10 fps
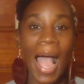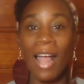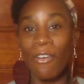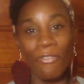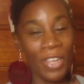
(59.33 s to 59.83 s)

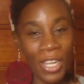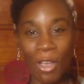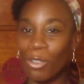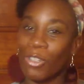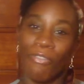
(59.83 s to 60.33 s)
Her
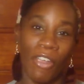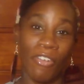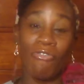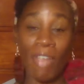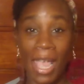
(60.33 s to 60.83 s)
videos are
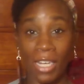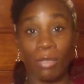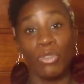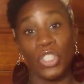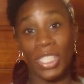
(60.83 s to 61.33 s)
very
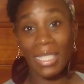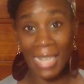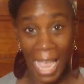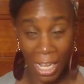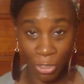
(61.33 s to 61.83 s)
random. She's
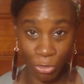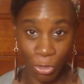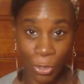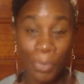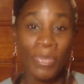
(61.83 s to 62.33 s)

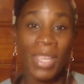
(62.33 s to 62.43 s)
natural,